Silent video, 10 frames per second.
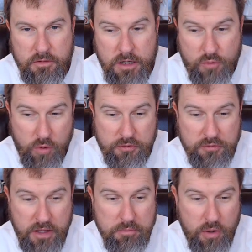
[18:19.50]
And of course,
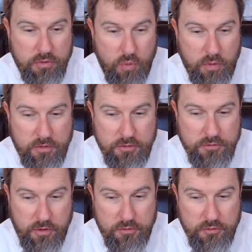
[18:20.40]
this had both Northern and
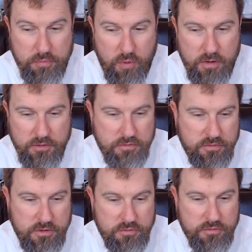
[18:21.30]
Southern support.
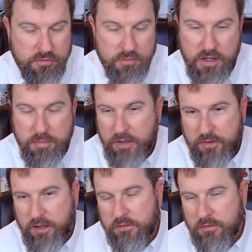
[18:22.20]
He's, he's right
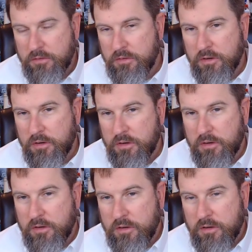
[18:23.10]
about that.
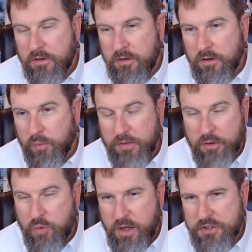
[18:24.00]
Uh,
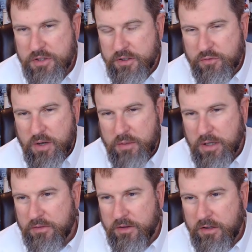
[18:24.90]
without question, he's right
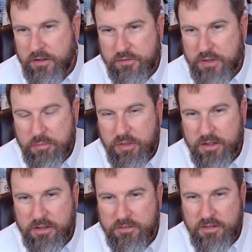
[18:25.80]
about that. And the same
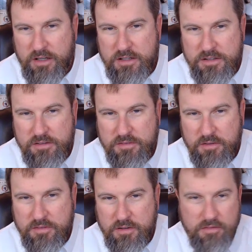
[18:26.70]
thing in, in
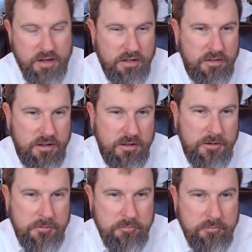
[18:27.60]
1850. In fact,
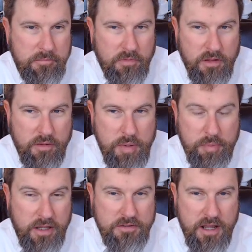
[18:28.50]

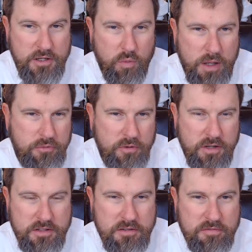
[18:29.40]
people like Daniel Webster
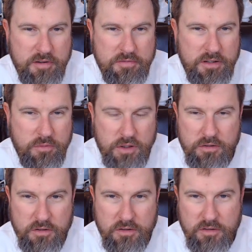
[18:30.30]
in 1850,
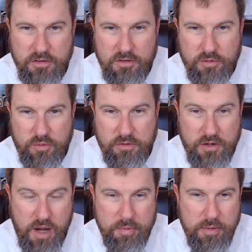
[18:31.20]
when, when the
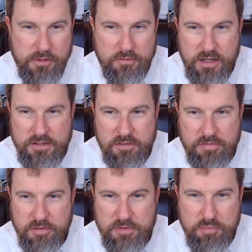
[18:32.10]
Compromise of
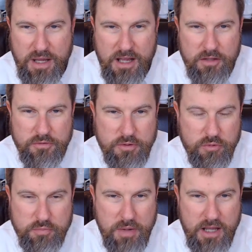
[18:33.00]
1850 passed, he
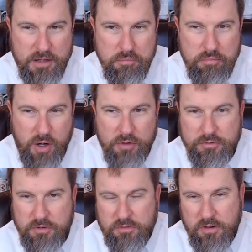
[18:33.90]
was back in
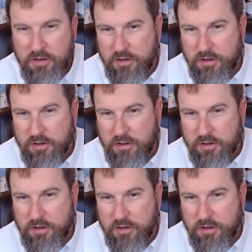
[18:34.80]
Boston